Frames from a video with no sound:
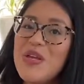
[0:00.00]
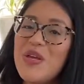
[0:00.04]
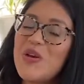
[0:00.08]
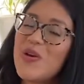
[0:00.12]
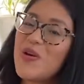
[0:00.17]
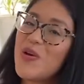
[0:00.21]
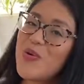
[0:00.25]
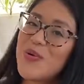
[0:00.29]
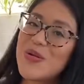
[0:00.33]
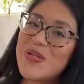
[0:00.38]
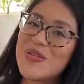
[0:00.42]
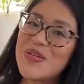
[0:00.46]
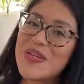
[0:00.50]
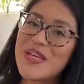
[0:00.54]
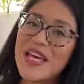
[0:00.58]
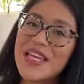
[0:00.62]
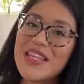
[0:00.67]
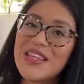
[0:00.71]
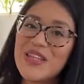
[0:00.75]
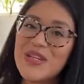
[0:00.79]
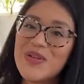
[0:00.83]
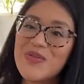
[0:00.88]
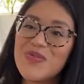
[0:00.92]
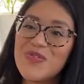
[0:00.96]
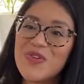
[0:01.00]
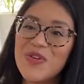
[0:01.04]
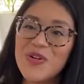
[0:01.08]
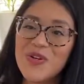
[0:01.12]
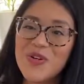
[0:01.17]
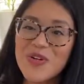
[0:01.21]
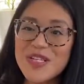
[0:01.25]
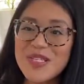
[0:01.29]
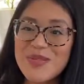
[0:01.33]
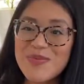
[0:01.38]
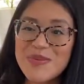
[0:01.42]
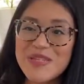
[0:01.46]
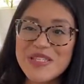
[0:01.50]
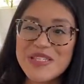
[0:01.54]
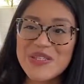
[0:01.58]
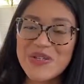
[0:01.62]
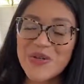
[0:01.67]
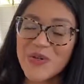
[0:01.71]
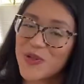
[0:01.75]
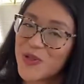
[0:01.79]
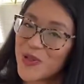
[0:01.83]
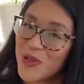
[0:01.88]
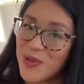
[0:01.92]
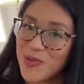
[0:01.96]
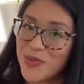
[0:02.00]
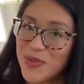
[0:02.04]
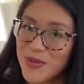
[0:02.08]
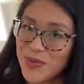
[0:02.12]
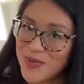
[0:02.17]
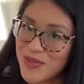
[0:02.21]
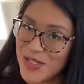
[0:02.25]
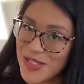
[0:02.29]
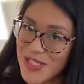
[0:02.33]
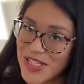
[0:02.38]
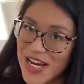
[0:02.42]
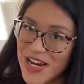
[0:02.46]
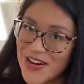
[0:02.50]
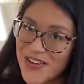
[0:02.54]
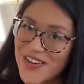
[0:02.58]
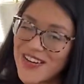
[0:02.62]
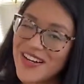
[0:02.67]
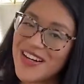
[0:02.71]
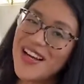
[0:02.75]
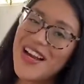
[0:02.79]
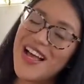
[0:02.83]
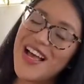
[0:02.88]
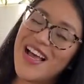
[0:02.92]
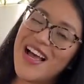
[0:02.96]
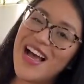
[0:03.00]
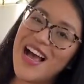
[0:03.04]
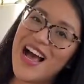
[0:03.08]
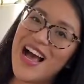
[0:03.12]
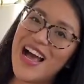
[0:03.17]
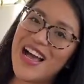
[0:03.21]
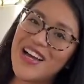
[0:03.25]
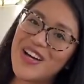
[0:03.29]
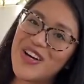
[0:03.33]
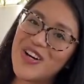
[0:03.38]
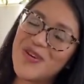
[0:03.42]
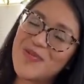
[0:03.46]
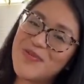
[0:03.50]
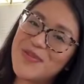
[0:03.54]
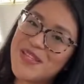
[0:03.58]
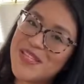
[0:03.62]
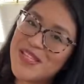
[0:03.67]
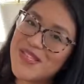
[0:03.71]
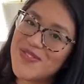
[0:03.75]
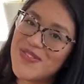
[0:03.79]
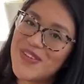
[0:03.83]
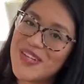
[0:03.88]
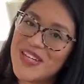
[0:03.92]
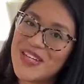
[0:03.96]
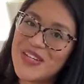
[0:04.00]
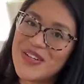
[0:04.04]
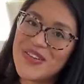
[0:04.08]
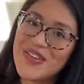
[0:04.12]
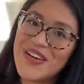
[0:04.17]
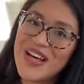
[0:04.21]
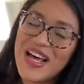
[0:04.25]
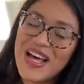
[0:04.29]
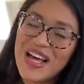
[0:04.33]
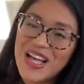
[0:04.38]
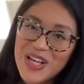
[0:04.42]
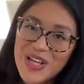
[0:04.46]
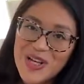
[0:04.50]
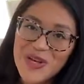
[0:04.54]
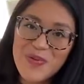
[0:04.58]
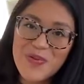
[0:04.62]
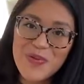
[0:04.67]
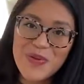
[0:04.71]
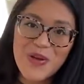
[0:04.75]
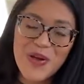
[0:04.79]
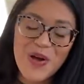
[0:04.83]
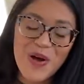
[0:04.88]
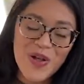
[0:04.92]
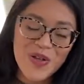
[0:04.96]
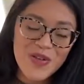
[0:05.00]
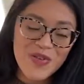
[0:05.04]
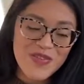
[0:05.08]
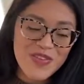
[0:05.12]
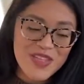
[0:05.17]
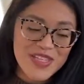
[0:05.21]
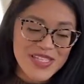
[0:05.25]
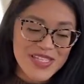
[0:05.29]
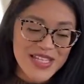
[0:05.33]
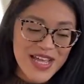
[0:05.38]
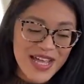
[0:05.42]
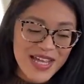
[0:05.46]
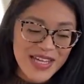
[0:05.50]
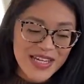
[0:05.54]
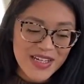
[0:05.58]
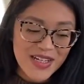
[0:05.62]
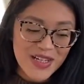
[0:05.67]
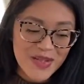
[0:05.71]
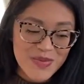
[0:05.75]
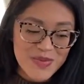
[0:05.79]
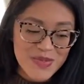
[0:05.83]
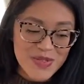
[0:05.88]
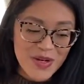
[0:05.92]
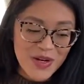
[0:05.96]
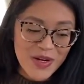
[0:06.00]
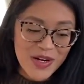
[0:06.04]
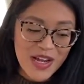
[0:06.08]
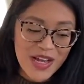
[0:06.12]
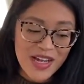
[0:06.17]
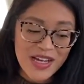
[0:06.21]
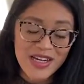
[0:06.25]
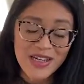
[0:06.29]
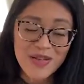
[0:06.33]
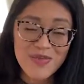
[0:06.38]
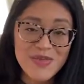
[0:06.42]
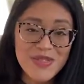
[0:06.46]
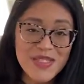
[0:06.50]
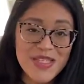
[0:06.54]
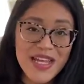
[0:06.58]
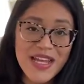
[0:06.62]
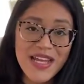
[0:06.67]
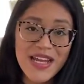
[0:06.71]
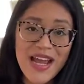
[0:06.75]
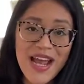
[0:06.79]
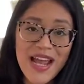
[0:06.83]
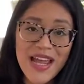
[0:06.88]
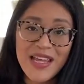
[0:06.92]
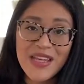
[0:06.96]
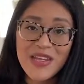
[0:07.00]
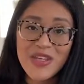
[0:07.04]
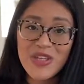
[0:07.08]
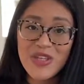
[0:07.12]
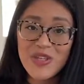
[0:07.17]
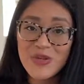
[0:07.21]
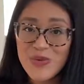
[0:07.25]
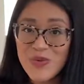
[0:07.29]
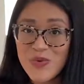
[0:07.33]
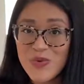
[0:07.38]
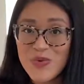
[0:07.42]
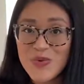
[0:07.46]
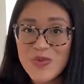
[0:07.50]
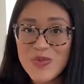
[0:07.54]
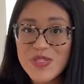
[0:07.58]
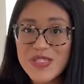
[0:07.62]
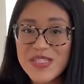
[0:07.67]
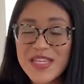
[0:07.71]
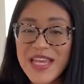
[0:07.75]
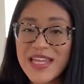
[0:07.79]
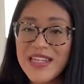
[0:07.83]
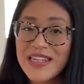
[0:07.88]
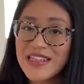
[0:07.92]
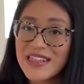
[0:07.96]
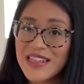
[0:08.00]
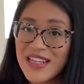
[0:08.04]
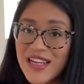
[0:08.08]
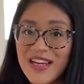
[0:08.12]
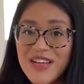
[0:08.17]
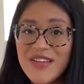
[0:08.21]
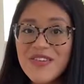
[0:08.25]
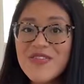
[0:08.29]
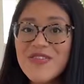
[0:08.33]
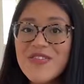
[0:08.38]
know what to get them for Christmas or their baby shower, I hope this video helped. All of these items are items that I used and loved,